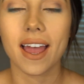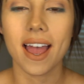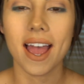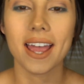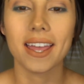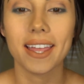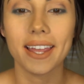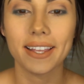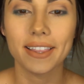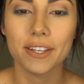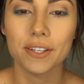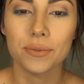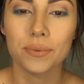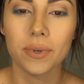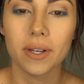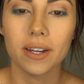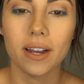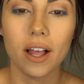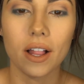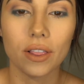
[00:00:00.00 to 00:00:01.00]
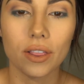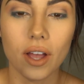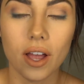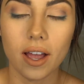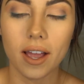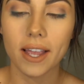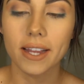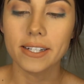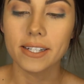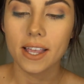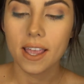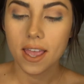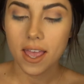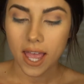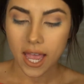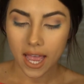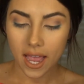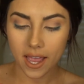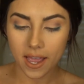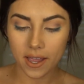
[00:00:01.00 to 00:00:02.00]
I like this one a lot.
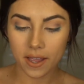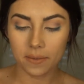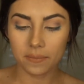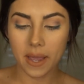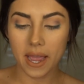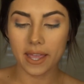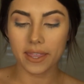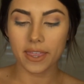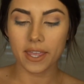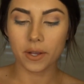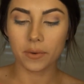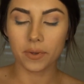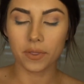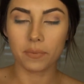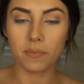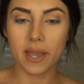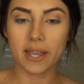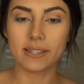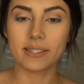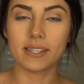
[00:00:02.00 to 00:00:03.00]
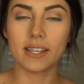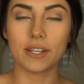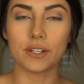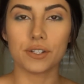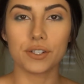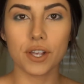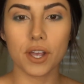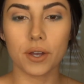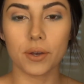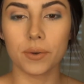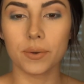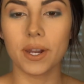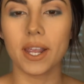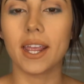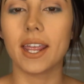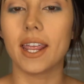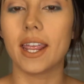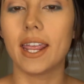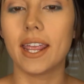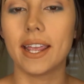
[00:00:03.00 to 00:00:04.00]
I think with my skin tone,
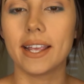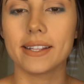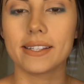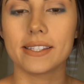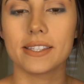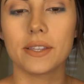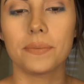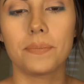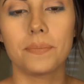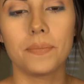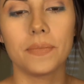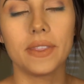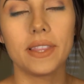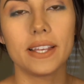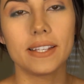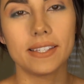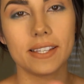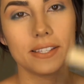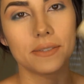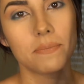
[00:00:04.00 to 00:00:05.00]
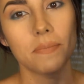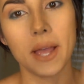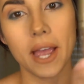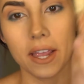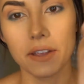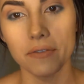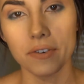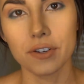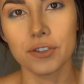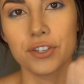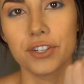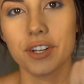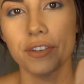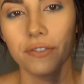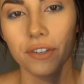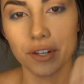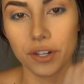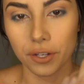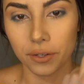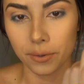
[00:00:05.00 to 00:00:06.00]
this is my version of
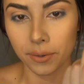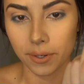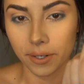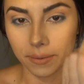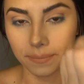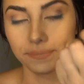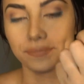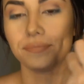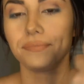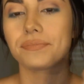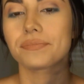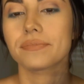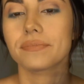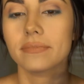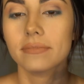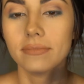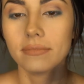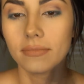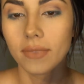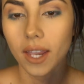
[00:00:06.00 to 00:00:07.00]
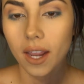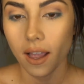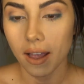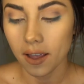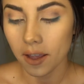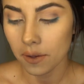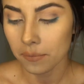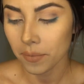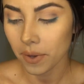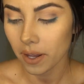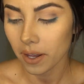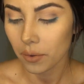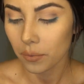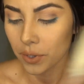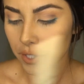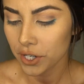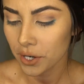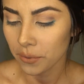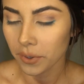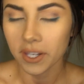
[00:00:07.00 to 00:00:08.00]
a nude,
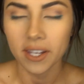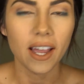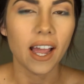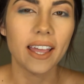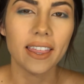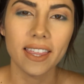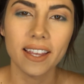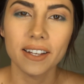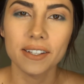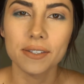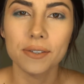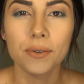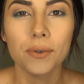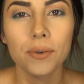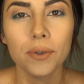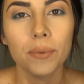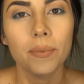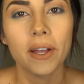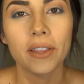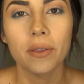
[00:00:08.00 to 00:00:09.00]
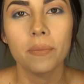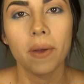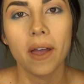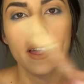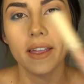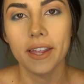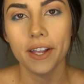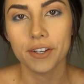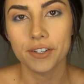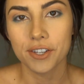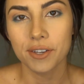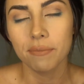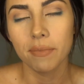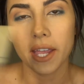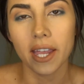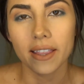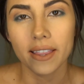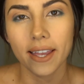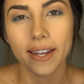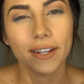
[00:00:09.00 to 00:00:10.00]
which I think it's cool about the palette. She
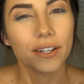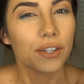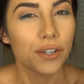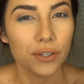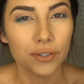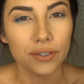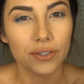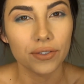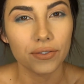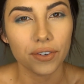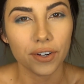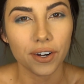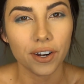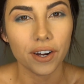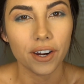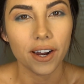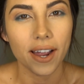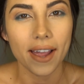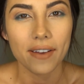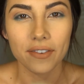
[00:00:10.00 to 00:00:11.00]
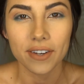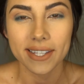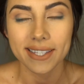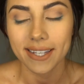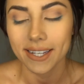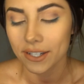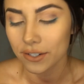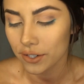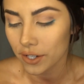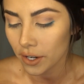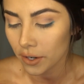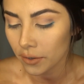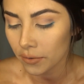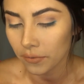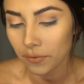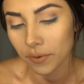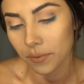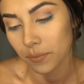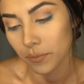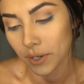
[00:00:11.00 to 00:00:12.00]
made like nudes for every skin
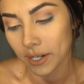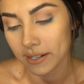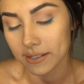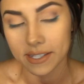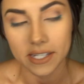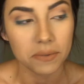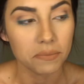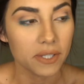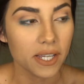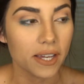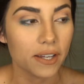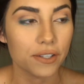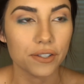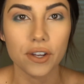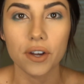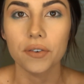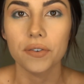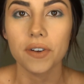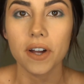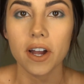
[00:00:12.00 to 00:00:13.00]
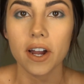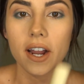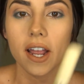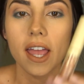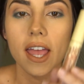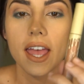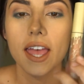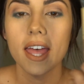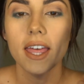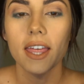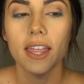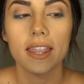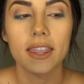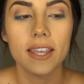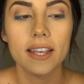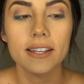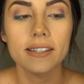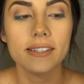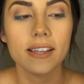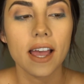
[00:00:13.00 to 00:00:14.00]
tone from what it seems like so far.
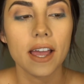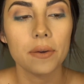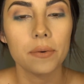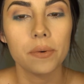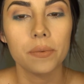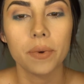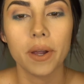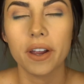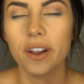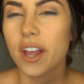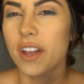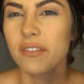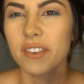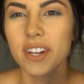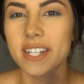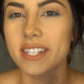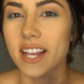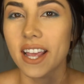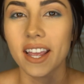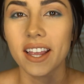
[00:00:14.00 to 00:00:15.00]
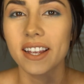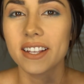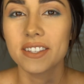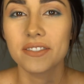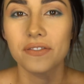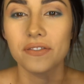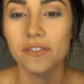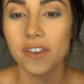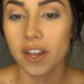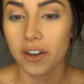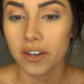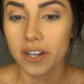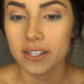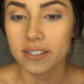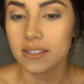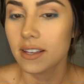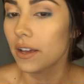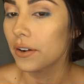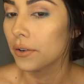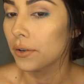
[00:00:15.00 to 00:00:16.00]
This I would wear every day. It's very
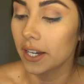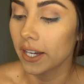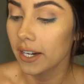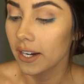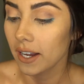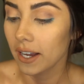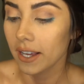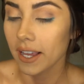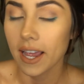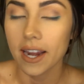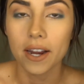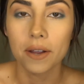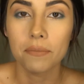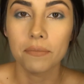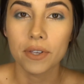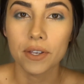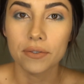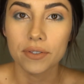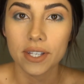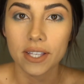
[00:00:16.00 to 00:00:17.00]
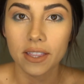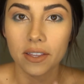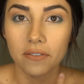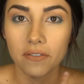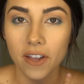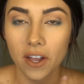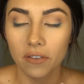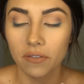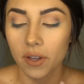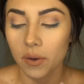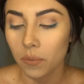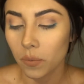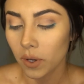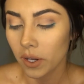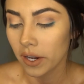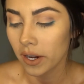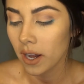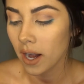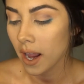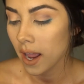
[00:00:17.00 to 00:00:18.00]
subtle. Again, I'm using the velvet
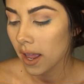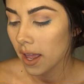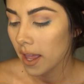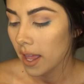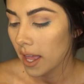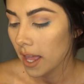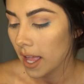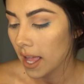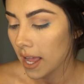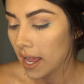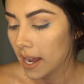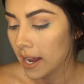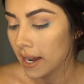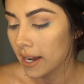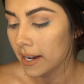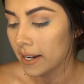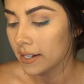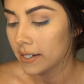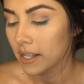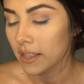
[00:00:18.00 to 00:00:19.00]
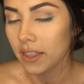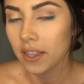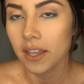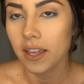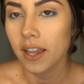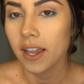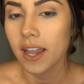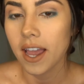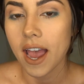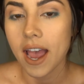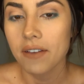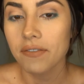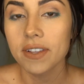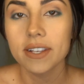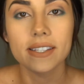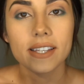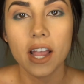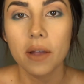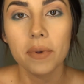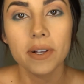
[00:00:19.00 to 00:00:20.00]
one, and they have the
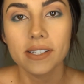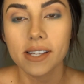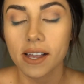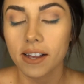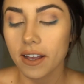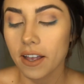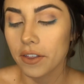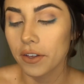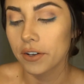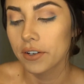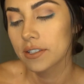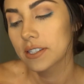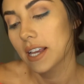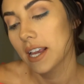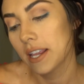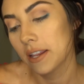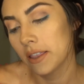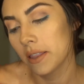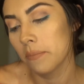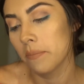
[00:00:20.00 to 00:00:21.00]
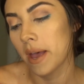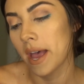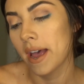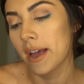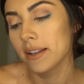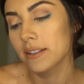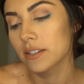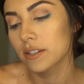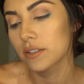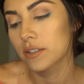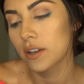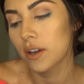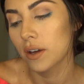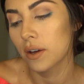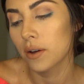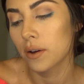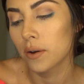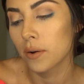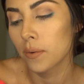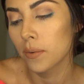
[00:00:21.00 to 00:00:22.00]
same exact colors in the matte.
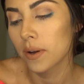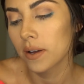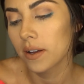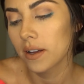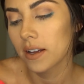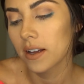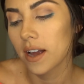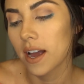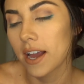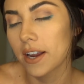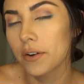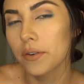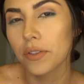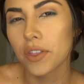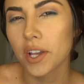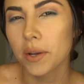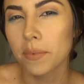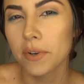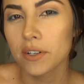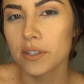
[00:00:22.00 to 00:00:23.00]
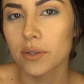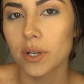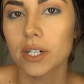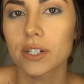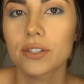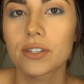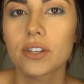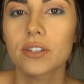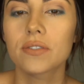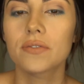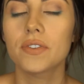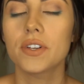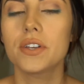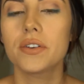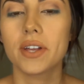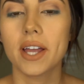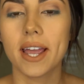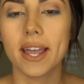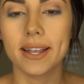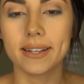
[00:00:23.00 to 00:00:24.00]
So I don't think I'm gonna swatch those for
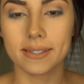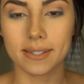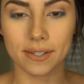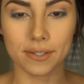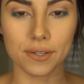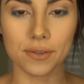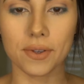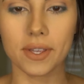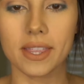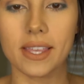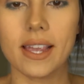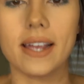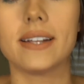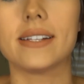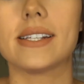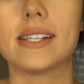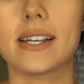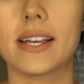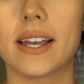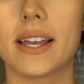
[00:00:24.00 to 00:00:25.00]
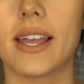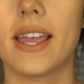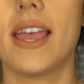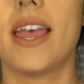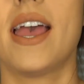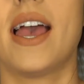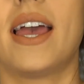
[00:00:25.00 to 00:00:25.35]
you guys because you get the idea.